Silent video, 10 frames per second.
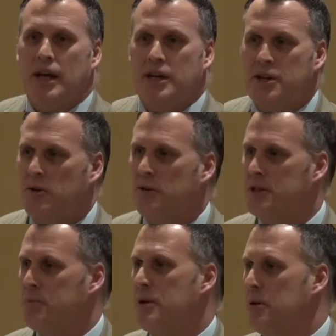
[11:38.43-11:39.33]
and hear the
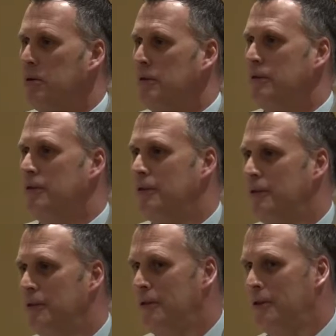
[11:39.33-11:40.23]
spiel,
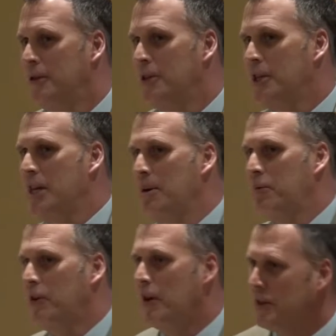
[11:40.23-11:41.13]
to get
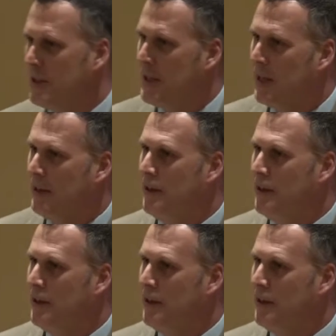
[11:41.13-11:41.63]
plugged in.